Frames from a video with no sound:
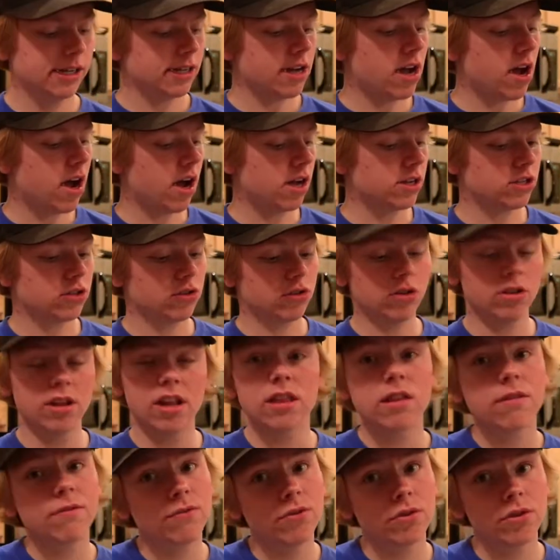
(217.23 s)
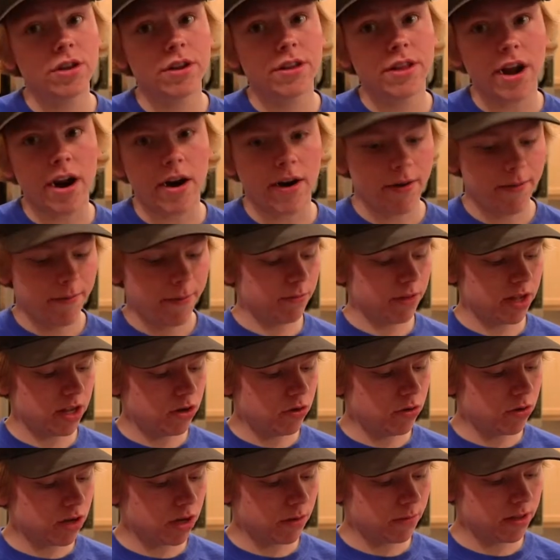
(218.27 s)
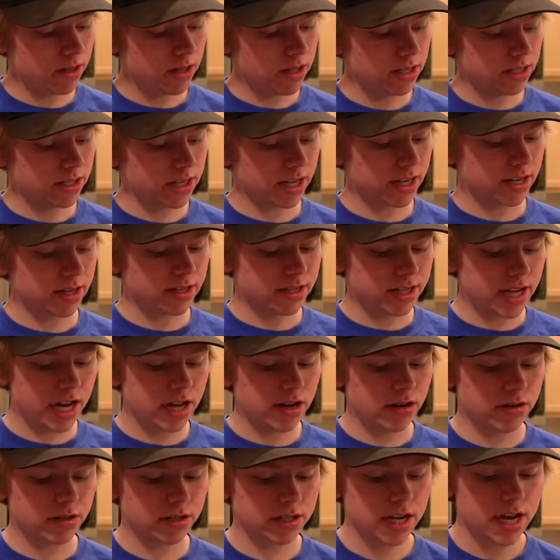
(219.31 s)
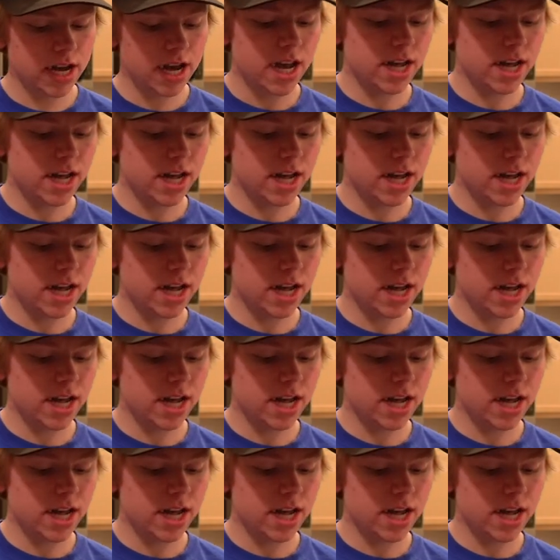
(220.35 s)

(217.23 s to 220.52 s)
Uh, so don't let them fool you there. They do come in these like containers.